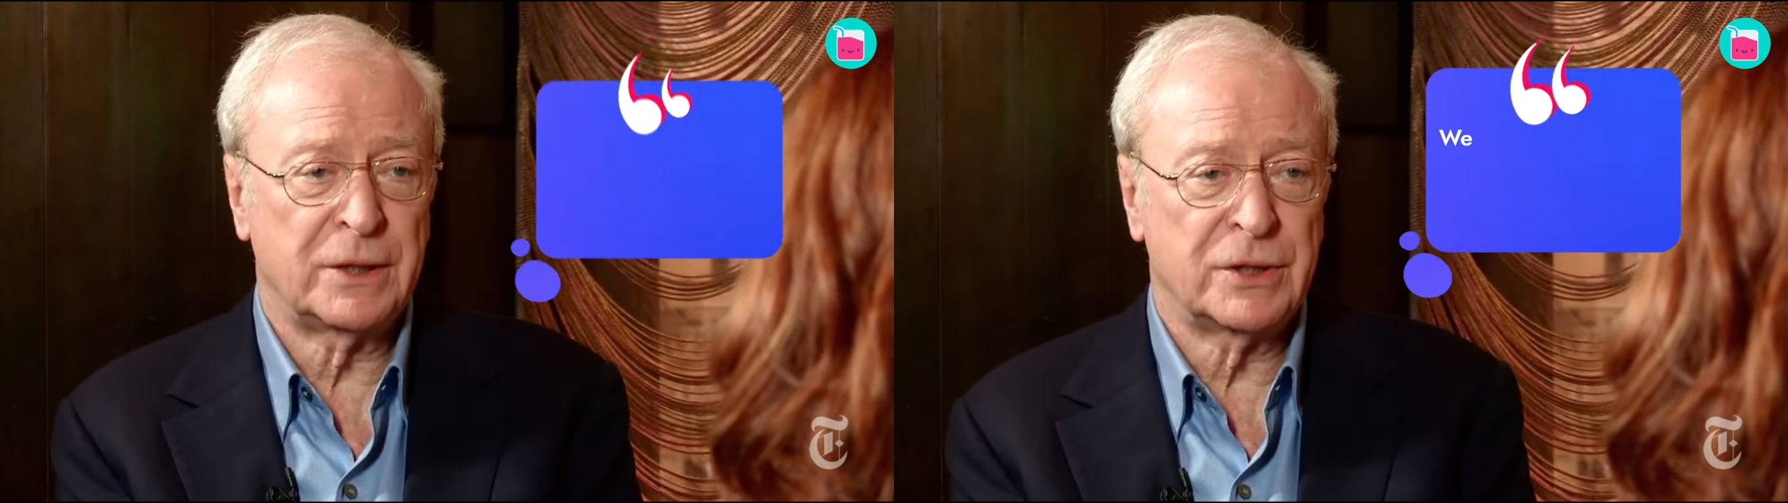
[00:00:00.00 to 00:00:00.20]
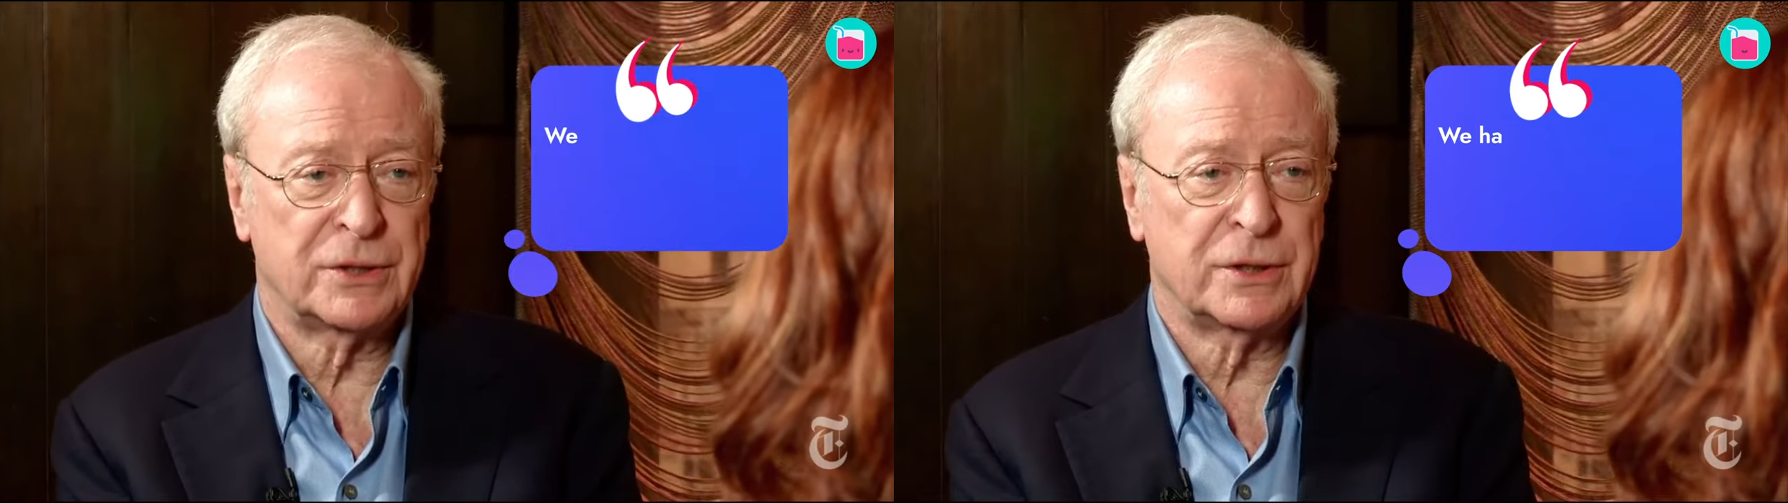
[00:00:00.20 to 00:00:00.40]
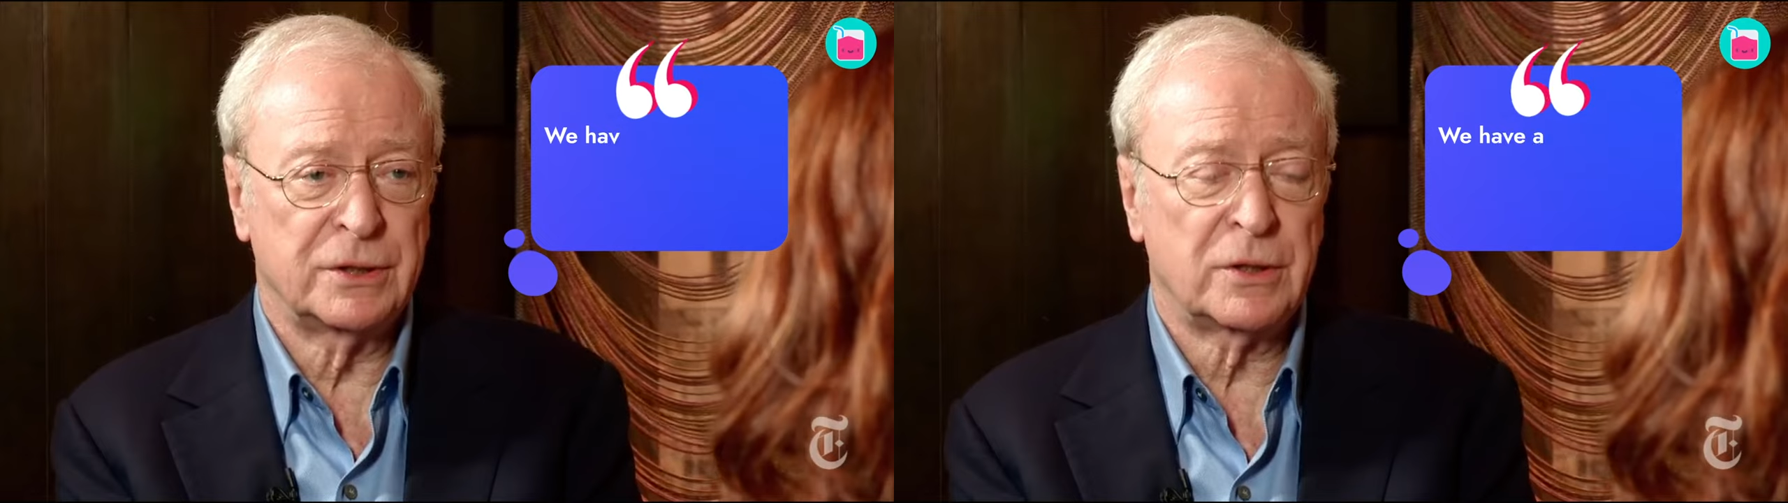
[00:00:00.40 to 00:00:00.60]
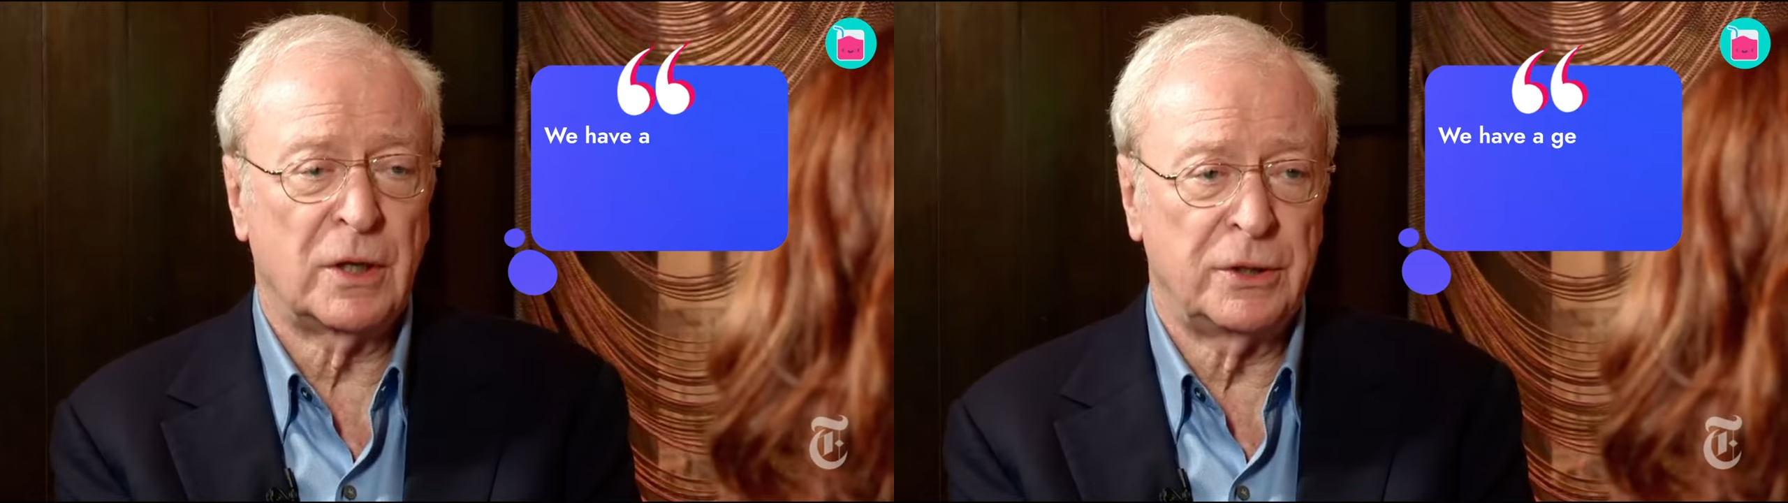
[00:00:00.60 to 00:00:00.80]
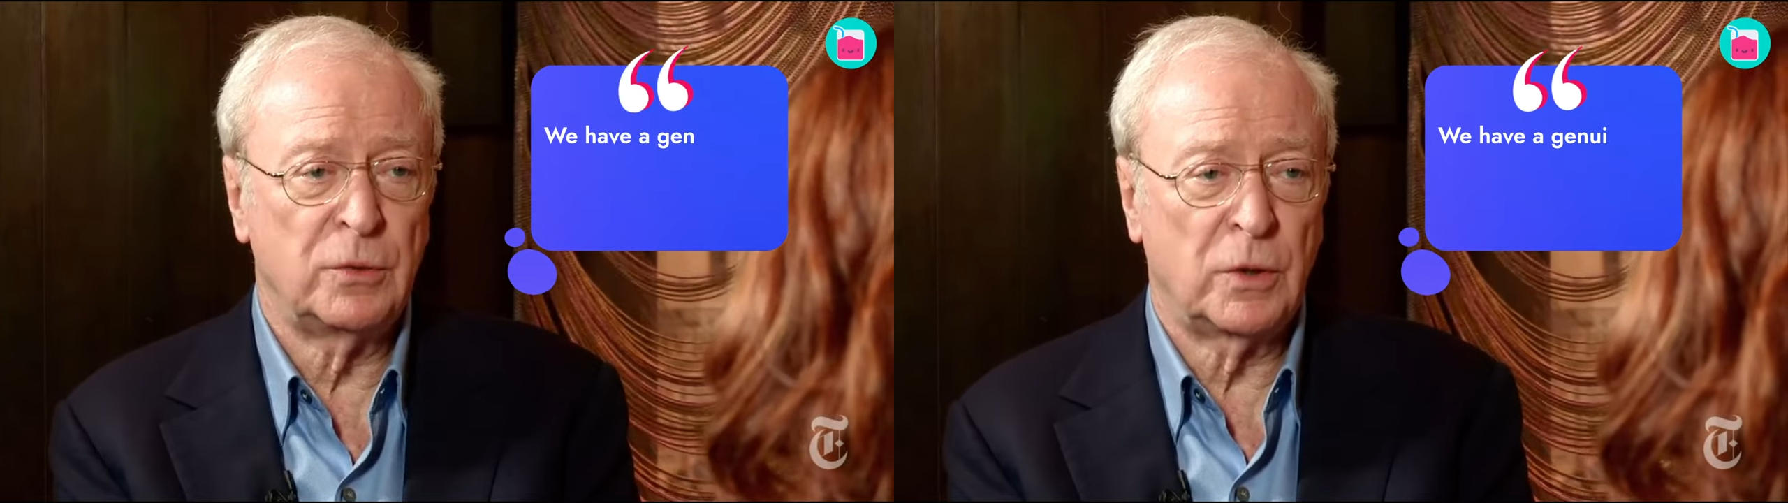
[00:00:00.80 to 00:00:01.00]
"We have a
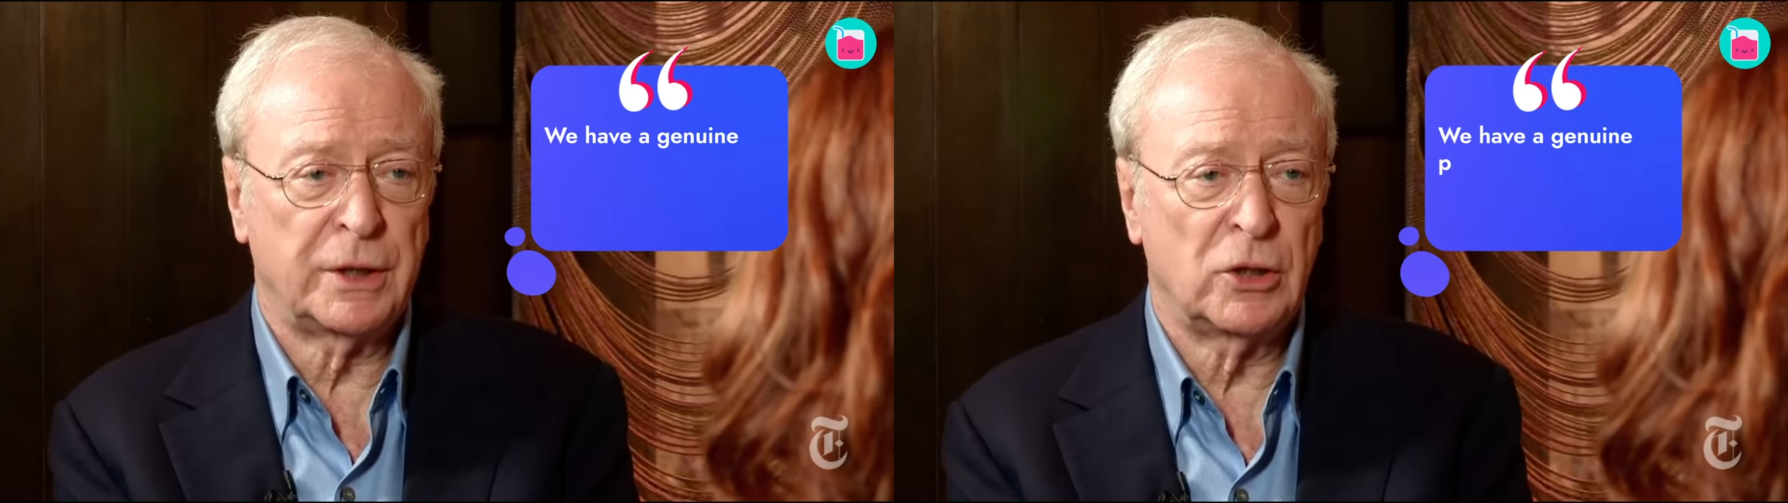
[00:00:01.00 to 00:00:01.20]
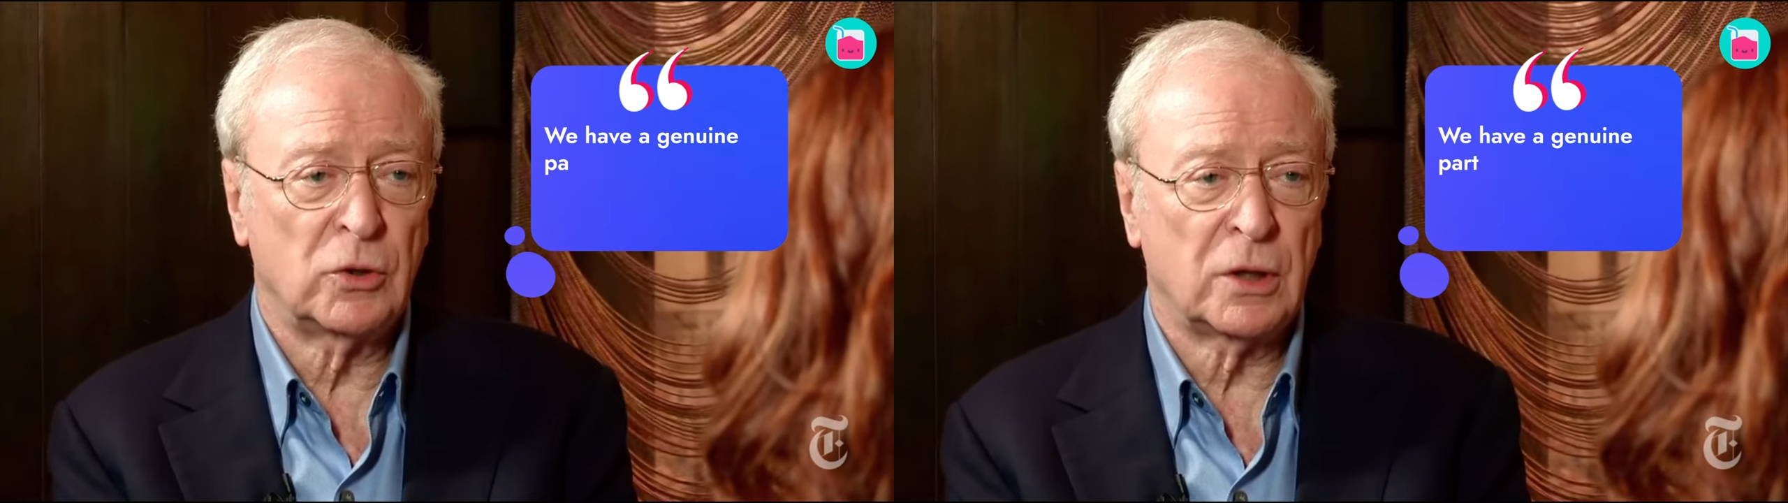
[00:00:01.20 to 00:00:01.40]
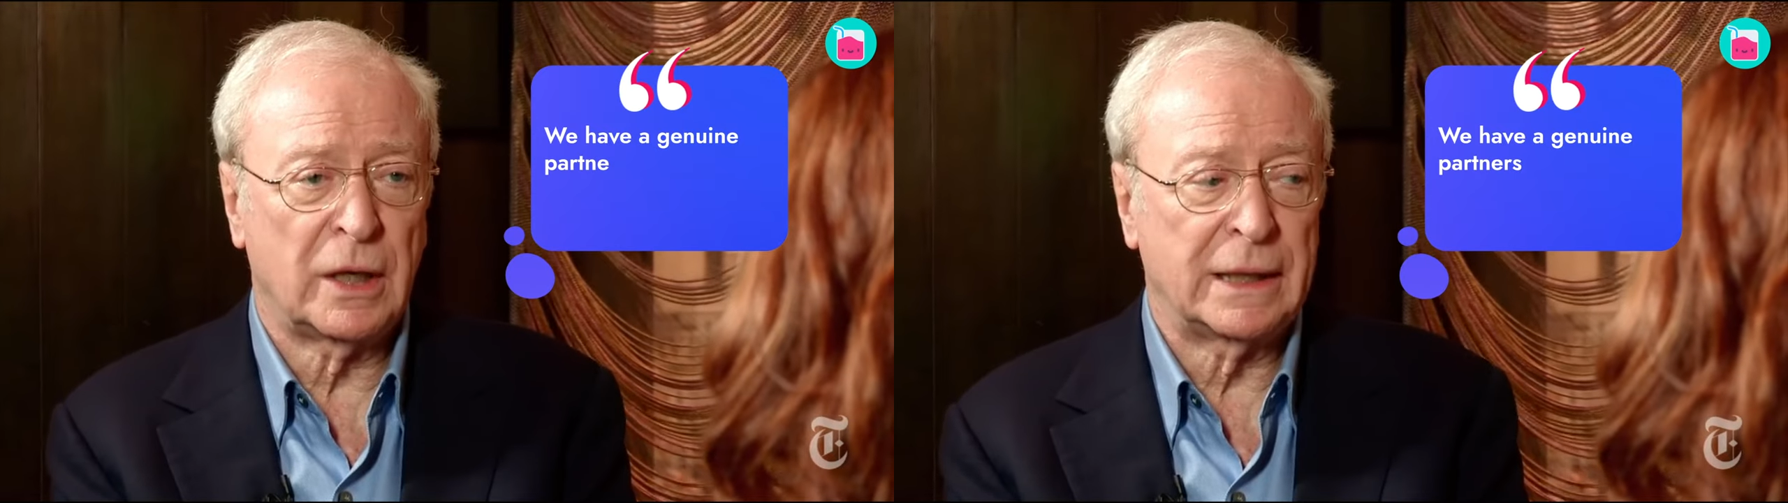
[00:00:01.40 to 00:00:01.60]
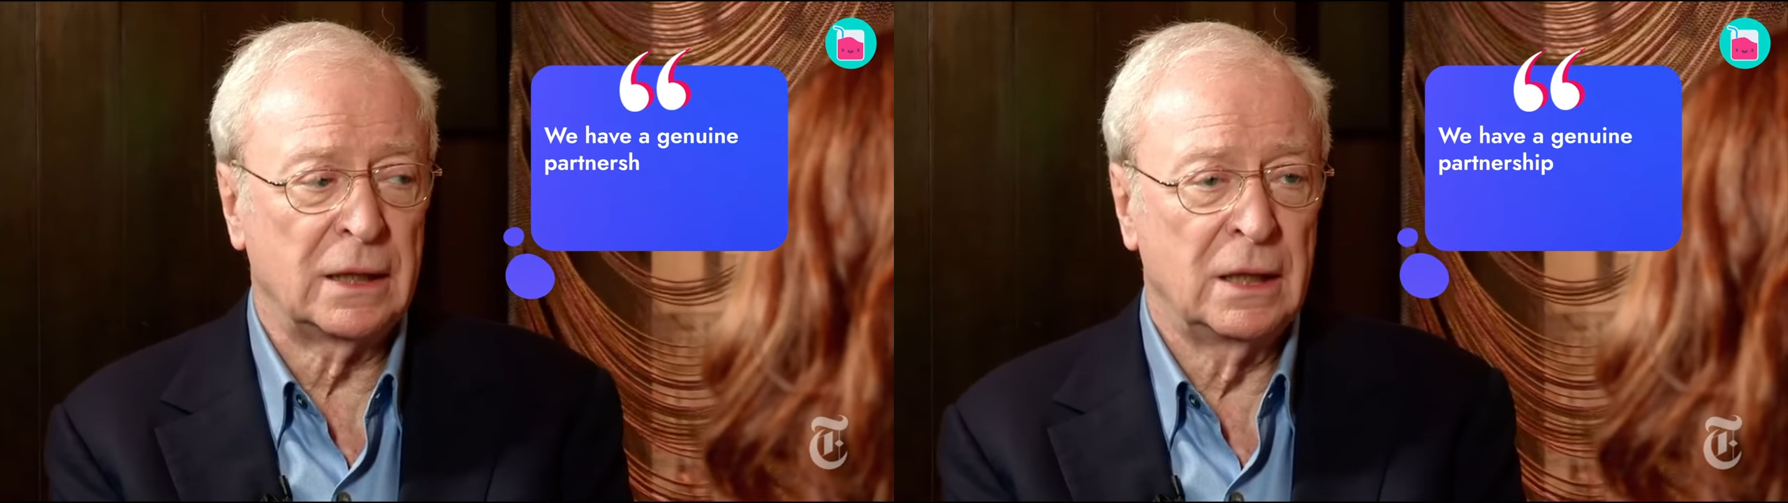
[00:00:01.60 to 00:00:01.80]
genuine partnership.